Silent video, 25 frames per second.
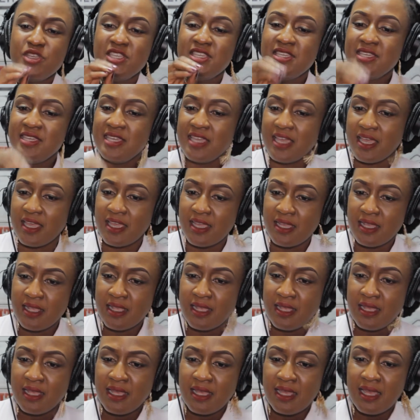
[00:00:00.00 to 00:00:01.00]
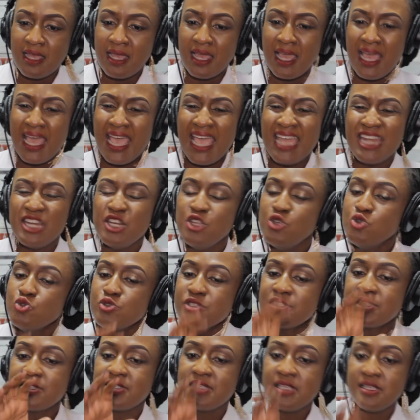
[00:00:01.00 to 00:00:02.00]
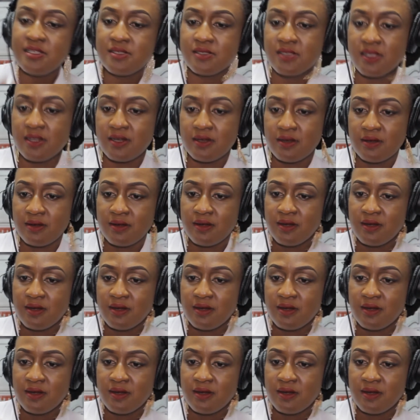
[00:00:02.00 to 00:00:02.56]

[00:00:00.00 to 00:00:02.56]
year, a new season,